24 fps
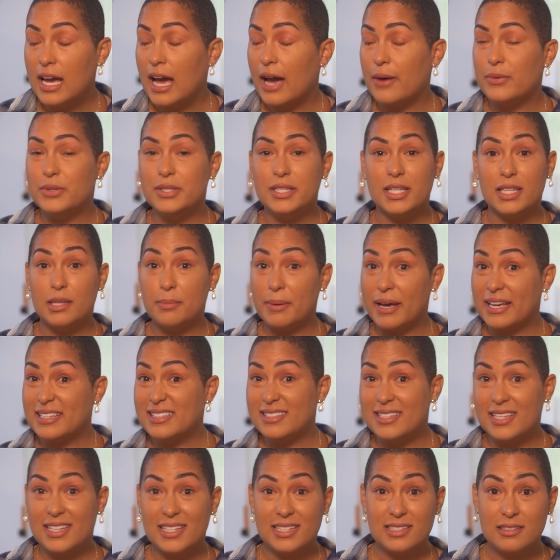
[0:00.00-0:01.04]
I would say the
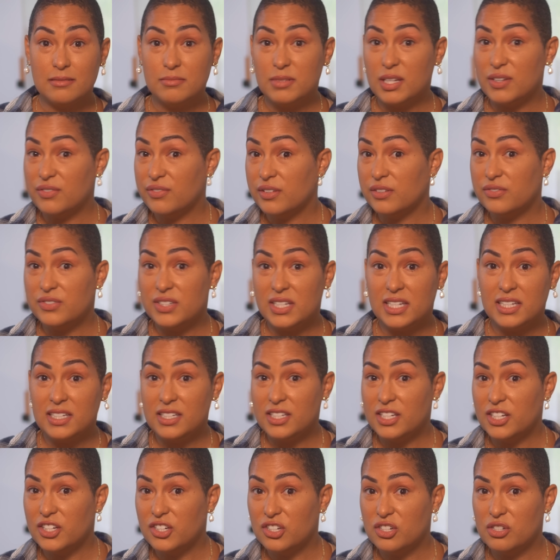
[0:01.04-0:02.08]
past 10 to
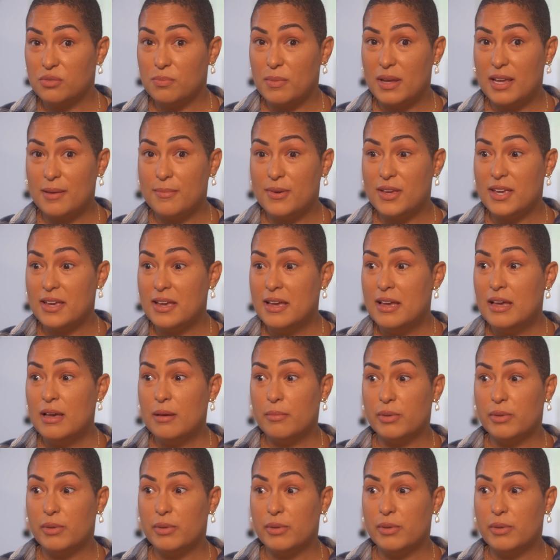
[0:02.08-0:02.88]
15 years maybe,